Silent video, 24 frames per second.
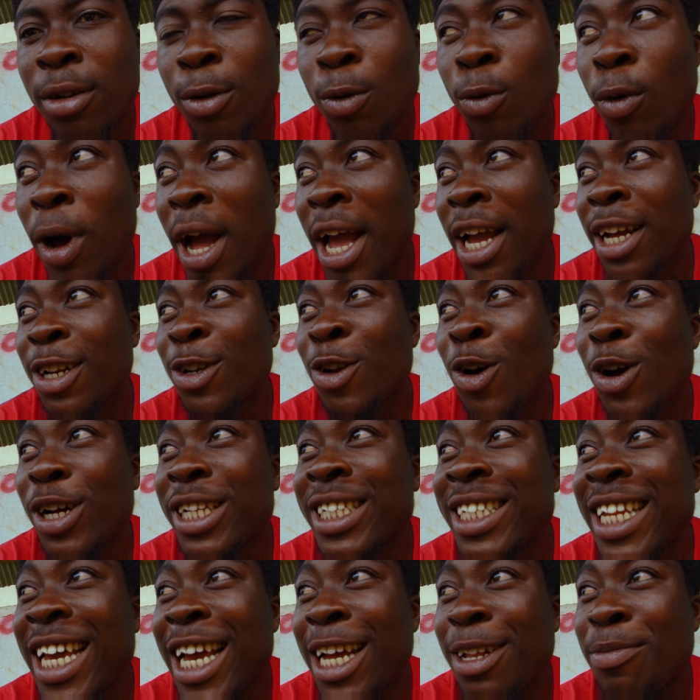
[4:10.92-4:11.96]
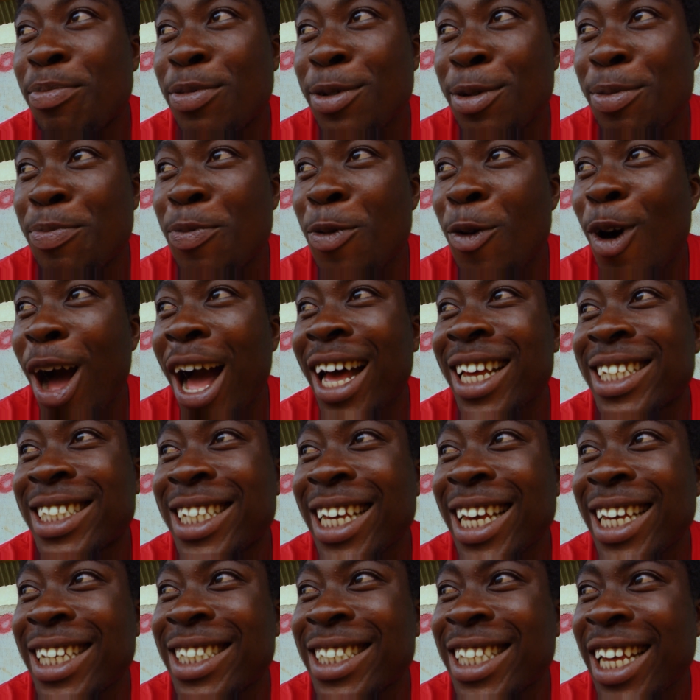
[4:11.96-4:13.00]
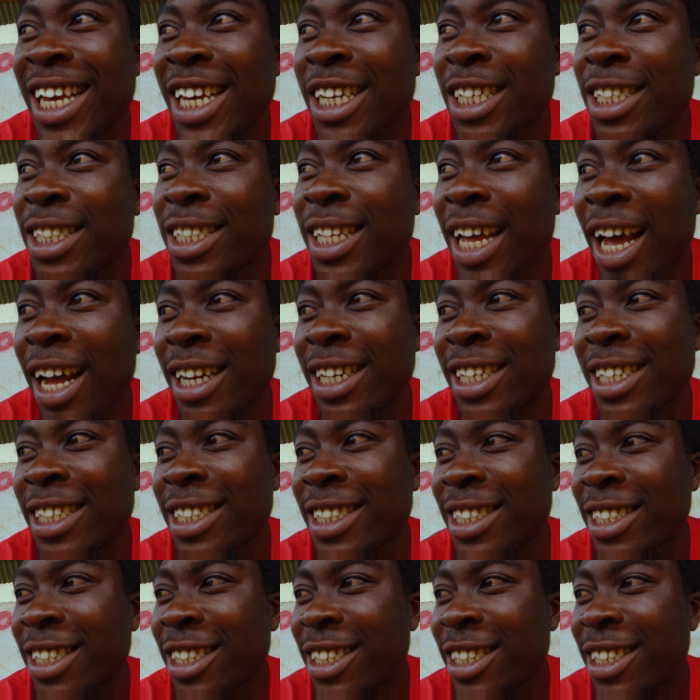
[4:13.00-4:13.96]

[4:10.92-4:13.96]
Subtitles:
Why don't dead people access the internet?